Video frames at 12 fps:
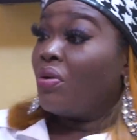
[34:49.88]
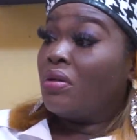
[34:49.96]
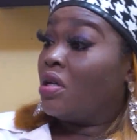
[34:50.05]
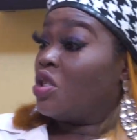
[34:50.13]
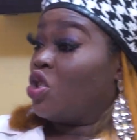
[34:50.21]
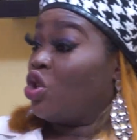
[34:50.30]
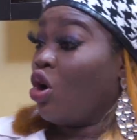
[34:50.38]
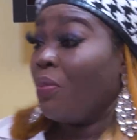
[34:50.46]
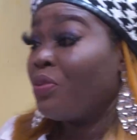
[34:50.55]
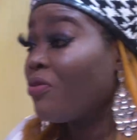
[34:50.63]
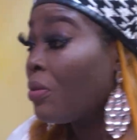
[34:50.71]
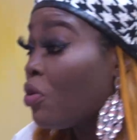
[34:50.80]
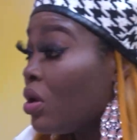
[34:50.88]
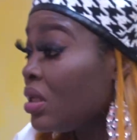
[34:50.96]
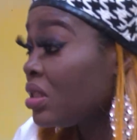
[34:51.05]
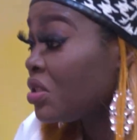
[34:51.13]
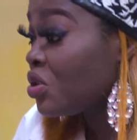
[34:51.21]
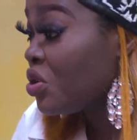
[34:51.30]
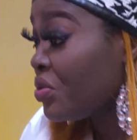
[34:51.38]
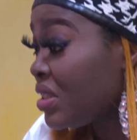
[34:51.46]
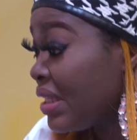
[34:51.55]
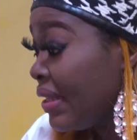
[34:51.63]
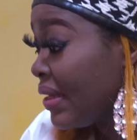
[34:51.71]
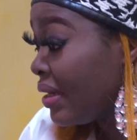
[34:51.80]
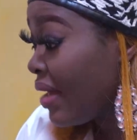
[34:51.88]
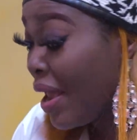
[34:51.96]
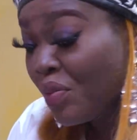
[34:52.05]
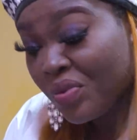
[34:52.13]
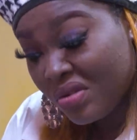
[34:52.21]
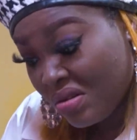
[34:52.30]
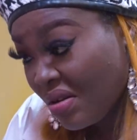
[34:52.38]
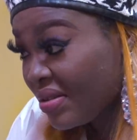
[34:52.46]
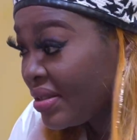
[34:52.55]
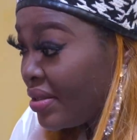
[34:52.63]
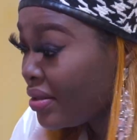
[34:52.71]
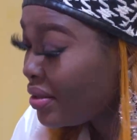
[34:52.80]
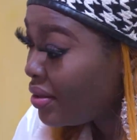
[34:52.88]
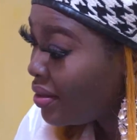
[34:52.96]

I will not stop you from calling the security either. I will not.